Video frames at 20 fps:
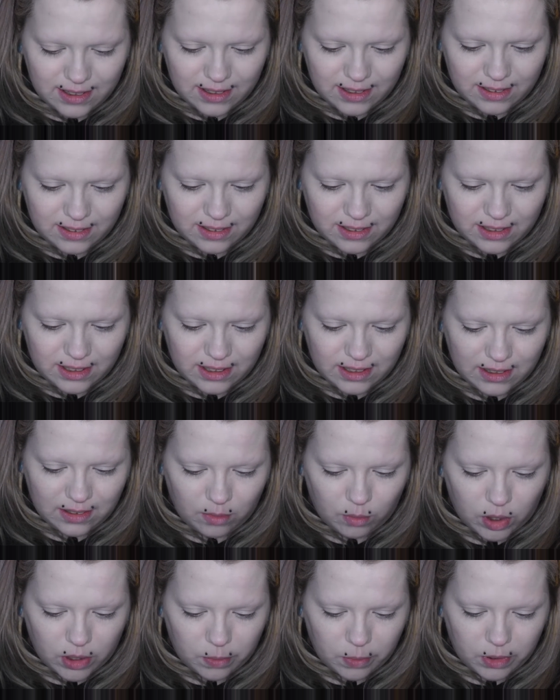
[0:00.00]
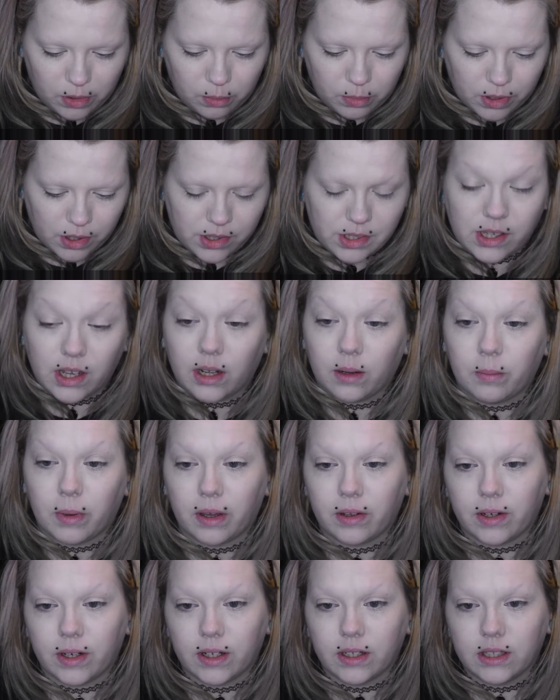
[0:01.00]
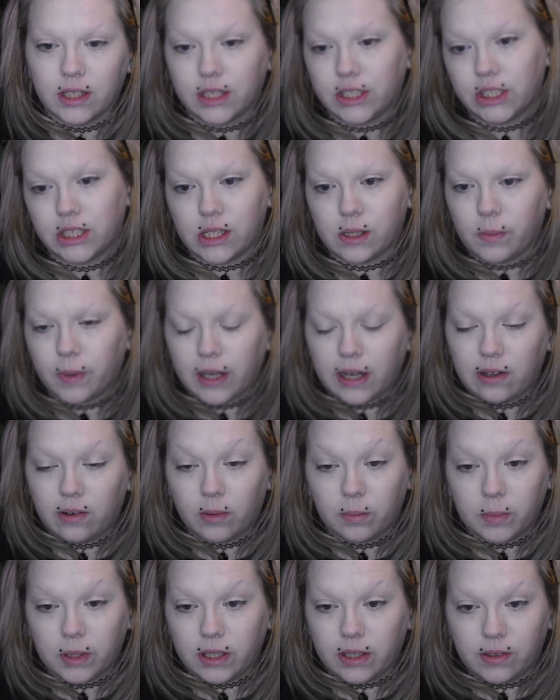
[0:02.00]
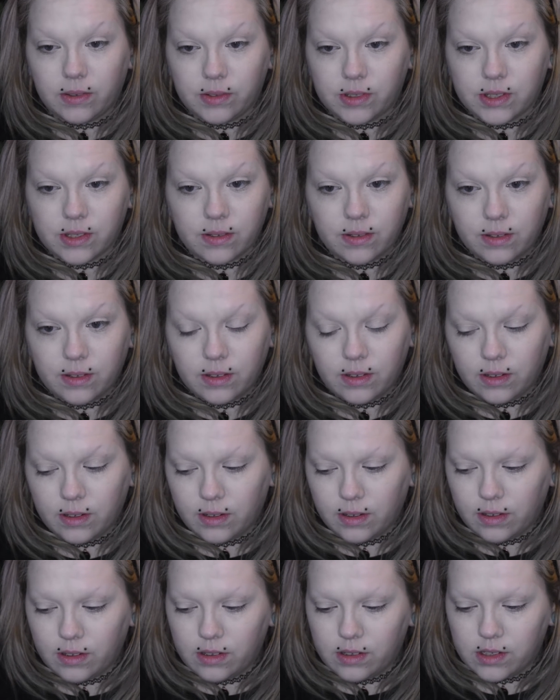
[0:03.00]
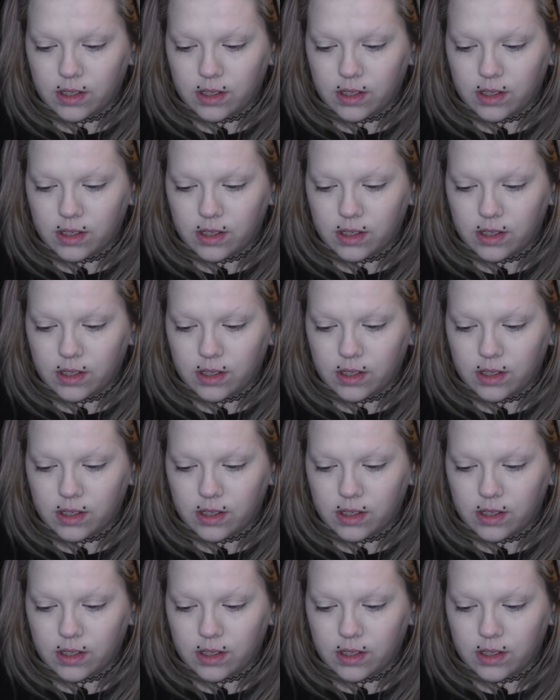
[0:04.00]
Ciate London Watermelon Burst Setting Powder. That's just the one I normally use.